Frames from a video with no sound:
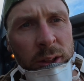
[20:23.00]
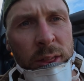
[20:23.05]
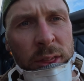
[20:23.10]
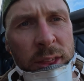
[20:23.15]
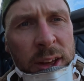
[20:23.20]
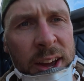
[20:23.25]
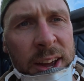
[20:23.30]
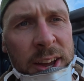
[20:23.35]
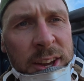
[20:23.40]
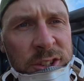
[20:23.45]

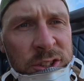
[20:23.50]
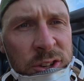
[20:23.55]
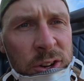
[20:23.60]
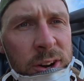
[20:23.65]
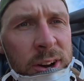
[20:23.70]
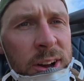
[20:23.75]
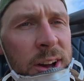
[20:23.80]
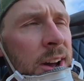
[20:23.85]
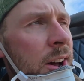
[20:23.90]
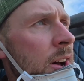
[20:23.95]
That is
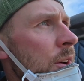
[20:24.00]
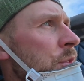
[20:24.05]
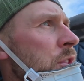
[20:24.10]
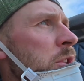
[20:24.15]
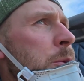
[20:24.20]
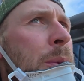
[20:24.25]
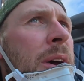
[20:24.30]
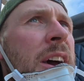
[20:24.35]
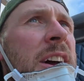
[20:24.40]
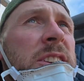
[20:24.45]
not half
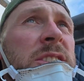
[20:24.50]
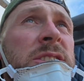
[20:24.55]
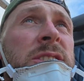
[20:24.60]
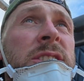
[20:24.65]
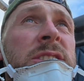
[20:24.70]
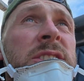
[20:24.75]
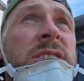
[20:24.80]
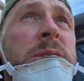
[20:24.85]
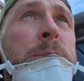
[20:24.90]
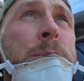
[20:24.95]
as bad as I
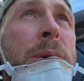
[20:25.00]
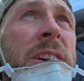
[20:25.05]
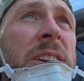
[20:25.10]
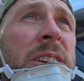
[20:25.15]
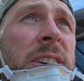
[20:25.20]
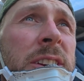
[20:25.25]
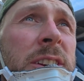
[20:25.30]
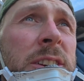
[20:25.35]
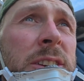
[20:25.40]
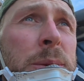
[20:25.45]
was
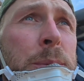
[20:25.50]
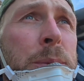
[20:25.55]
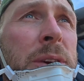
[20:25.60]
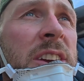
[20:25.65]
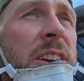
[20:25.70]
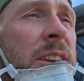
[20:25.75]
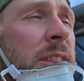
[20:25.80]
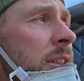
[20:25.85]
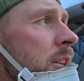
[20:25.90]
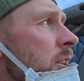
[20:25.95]
expecting it to
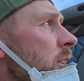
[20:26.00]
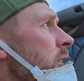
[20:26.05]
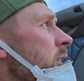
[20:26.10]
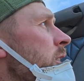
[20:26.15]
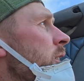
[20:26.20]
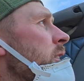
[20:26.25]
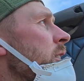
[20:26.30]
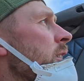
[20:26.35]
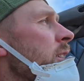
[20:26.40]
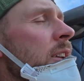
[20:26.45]
be in there.
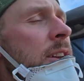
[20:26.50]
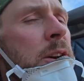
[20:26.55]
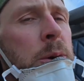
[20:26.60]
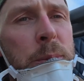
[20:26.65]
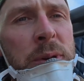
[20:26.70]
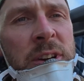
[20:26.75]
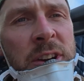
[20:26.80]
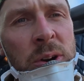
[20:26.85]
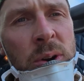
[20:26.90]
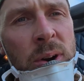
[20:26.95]
A little
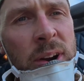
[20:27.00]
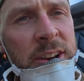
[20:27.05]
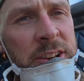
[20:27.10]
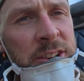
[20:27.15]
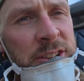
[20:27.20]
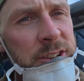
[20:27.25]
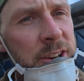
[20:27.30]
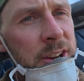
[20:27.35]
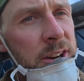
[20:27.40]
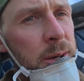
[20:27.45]
bit of grain
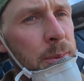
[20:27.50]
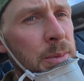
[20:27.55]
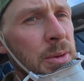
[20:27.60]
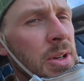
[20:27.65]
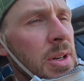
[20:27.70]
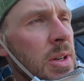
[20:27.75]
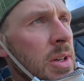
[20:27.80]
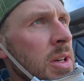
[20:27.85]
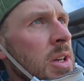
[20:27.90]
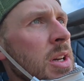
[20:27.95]
stuck,
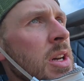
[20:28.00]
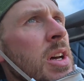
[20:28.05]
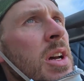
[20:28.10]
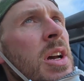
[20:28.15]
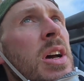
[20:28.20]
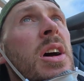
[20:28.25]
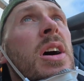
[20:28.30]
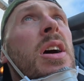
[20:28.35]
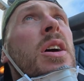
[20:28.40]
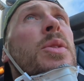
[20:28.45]
but
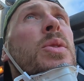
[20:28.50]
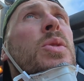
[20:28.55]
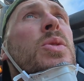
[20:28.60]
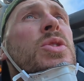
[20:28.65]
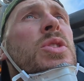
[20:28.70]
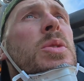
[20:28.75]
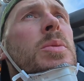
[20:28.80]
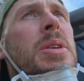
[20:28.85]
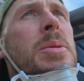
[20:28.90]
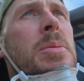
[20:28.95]
I thought it
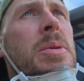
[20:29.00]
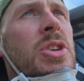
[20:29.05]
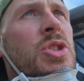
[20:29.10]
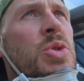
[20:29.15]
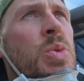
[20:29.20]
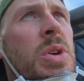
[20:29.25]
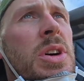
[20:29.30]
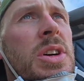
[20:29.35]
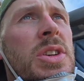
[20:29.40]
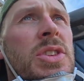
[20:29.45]
was going to be much
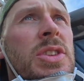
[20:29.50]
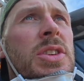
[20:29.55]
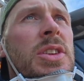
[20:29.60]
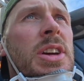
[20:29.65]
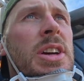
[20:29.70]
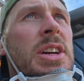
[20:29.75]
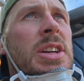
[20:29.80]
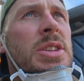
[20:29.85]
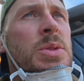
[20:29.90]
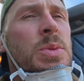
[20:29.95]
worse than
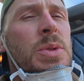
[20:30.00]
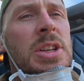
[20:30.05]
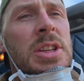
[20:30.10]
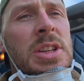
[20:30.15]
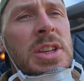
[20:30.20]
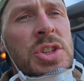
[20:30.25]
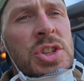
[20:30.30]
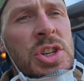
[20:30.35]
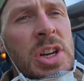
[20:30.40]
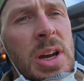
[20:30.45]
that, because we had
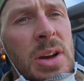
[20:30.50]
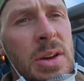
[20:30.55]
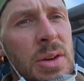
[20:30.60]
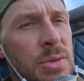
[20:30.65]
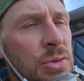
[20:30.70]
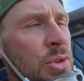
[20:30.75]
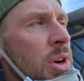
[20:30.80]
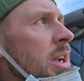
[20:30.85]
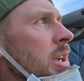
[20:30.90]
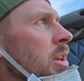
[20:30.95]
that shower
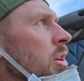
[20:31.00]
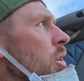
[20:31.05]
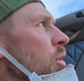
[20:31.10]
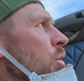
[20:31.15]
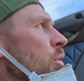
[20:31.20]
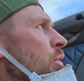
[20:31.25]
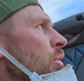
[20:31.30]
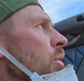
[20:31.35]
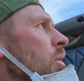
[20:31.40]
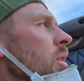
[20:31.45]
of rain
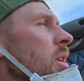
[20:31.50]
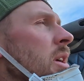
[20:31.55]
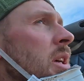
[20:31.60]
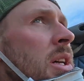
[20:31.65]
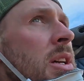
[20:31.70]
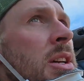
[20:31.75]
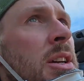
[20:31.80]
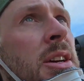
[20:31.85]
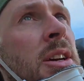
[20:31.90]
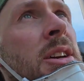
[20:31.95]
go through it
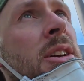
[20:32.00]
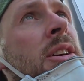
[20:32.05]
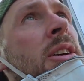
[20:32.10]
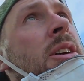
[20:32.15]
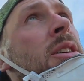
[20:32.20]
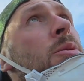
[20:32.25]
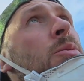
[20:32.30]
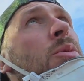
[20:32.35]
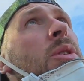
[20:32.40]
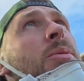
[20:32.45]

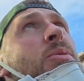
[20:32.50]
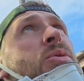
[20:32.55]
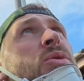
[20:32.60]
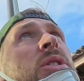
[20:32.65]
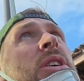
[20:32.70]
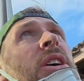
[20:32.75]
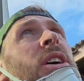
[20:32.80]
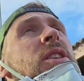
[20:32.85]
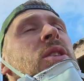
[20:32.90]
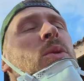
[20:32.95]
when we
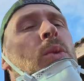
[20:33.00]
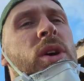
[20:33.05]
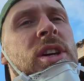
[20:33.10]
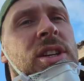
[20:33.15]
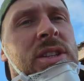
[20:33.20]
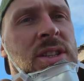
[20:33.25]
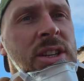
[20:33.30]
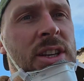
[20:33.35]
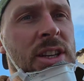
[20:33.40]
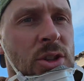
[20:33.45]
were getting the
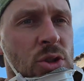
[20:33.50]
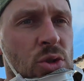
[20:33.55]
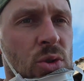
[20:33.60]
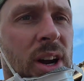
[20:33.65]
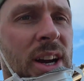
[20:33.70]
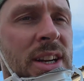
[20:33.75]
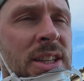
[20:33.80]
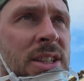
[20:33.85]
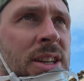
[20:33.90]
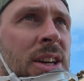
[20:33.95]
wheat seed
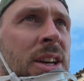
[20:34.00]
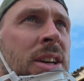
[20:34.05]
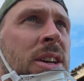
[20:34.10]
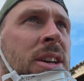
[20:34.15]
dressed.